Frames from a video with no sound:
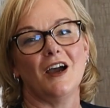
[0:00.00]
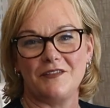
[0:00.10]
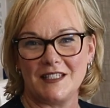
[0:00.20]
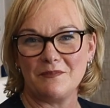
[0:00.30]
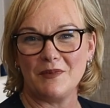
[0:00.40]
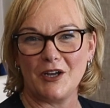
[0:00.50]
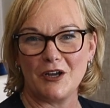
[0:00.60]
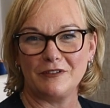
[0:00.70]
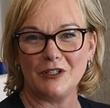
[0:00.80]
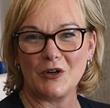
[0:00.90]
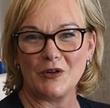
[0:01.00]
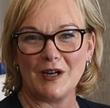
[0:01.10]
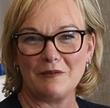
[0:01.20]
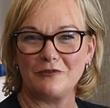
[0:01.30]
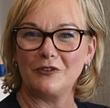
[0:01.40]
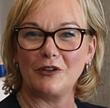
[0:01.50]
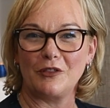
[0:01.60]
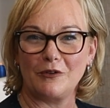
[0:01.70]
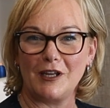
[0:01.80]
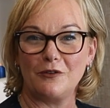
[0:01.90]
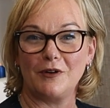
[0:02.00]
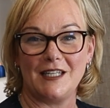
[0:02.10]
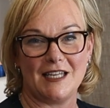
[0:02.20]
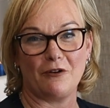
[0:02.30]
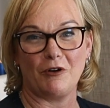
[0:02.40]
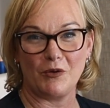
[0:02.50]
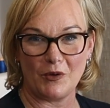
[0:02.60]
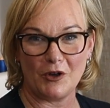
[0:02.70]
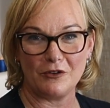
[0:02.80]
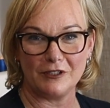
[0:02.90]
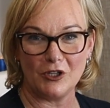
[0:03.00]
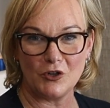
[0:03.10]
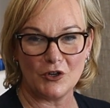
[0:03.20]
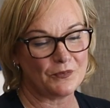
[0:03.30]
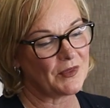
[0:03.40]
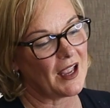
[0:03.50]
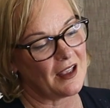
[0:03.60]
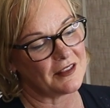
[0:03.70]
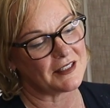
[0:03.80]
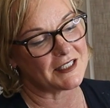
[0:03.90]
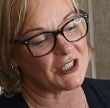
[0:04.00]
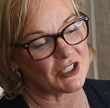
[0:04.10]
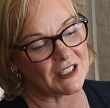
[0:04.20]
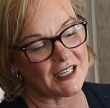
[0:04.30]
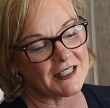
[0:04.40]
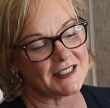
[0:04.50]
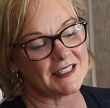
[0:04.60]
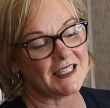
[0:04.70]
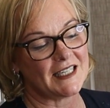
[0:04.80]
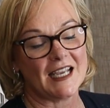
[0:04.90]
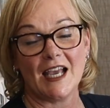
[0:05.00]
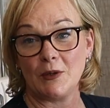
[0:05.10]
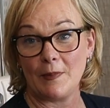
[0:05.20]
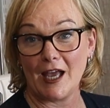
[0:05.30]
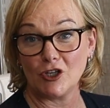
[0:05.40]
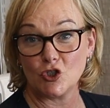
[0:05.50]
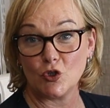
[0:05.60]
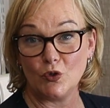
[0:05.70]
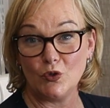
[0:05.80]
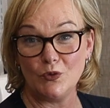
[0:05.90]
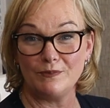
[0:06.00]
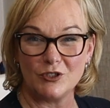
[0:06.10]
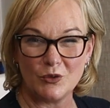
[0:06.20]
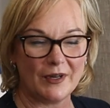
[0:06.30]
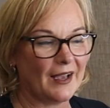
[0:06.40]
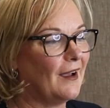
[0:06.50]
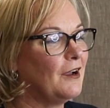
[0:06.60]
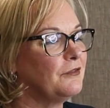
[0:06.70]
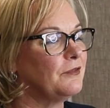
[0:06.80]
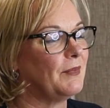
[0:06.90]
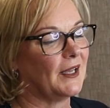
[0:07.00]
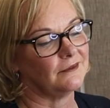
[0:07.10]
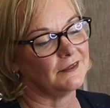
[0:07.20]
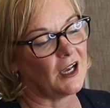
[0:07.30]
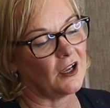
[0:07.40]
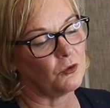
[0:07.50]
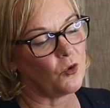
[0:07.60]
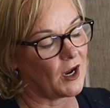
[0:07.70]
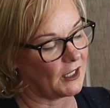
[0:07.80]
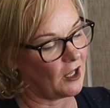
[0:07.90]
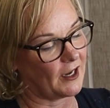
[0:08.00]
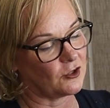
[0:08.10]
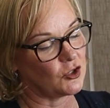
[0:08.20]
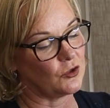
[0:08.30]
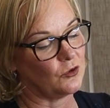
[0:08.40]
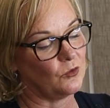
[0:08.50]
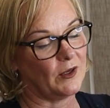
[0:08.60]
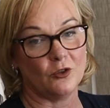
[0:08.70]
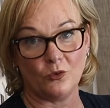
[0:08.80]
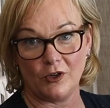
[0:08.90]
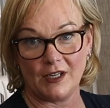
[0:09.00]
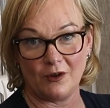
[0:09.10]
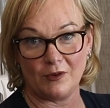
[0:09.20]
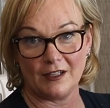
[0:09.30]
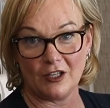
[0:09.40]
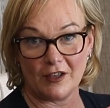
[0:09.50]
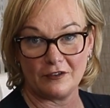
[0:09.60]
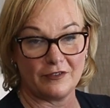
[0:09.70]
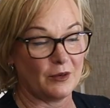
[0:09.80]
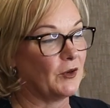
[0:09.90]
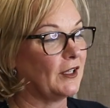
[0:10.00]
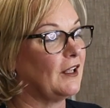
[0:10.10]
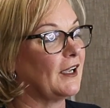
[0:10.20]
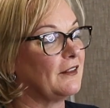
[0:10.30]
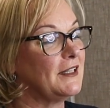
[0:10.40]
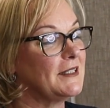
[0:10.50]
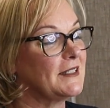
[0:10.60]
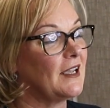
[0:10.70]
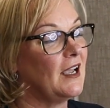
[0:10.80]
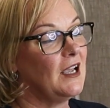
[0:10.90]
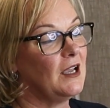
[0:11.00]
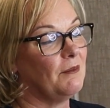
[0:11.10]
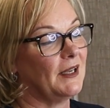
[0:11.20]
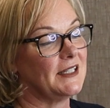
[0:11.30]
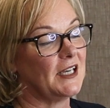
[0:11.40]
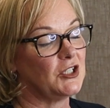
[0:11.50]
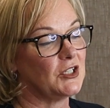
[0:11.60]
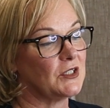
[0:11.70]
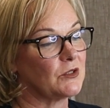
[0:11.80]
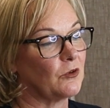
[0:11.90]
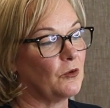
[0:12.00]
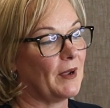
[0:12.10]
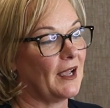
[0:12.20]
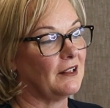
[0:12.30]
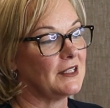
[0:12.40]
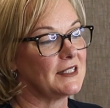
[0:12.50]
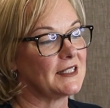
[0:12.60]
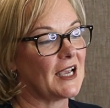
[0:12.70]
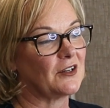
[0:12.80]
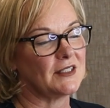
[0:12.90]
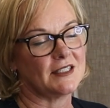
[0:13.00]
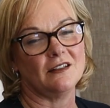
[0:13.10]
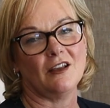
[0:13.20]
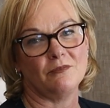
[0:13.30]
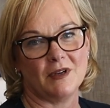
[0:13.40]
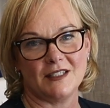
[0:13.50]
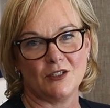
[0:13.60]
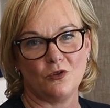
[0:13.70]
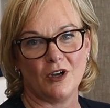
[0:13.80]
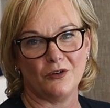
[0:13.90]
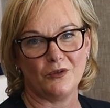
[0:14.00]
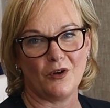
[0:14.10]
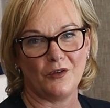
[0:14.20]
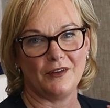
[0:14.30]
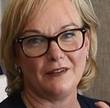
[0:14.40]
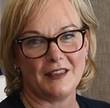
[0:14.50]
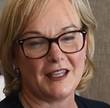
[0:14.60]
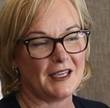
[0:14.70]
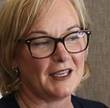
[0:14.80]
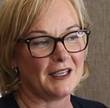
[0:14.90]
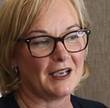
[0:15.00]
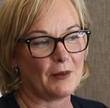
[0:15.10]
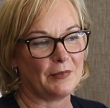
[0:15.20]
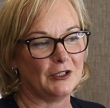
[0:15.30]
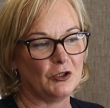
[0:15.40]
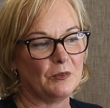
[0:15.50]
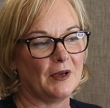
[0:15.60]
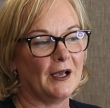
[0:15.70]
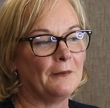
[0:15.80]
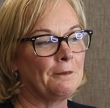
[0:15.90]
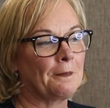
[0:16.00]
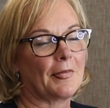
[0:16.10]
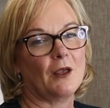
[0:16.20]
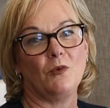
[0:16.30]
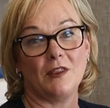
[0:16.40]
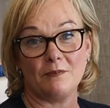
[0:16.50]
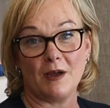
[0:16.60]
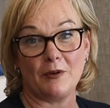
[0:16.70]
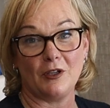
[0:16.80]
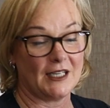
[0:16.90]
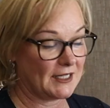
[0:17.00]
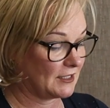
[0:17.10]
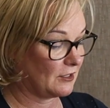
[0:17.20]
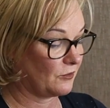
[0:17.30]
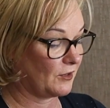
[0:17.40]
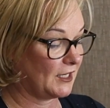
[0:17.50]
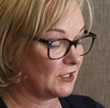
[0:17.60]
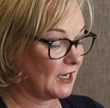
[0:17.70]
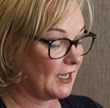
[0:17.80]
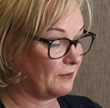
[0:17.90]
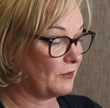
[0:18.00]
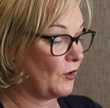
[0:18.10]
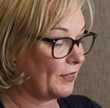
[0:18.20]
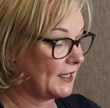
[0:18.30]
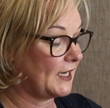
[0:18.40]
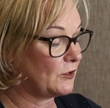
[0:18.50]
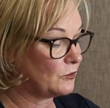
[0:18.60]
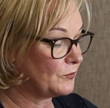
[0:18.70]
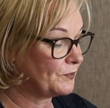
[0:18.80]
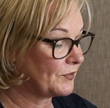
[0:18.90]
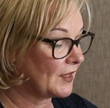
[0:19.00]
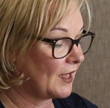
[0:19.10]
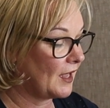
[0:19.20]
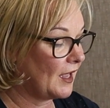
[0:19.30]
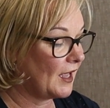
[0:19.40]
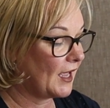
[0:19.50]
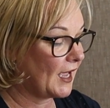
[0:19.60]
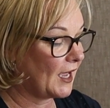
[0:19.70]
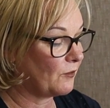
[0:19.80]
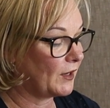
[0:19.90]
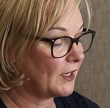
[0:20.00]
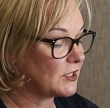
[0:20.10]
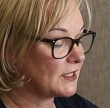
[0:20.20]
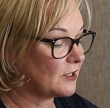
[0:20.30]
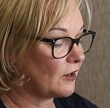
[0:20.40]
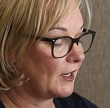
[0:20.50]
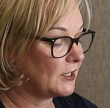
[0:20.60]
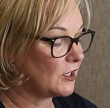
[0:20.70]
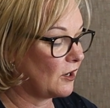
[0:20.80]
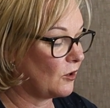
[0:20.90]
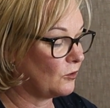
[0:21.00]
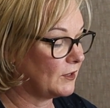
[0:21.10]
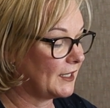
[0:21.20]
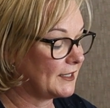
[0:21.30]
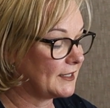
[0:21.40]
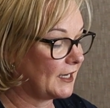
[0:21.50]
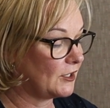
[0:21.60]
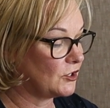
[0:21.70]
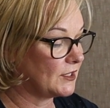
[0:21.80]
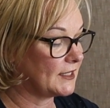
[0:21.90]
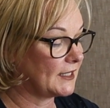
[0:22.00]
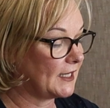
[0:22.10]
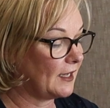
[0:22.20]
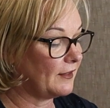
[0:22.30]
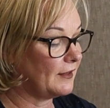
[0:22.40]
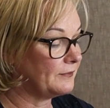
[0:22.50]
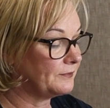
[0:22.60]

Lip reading: I've set my overlocker up for a 3-thread narrow overlock. The stitch length sitting at about 2.5, but I quite like 2 when you're working with a lighter fabric like this. My tensions are all balanced, and I still have my Silco on the upper looper with my polyester thread on the needle. And we're just going to hold these edges together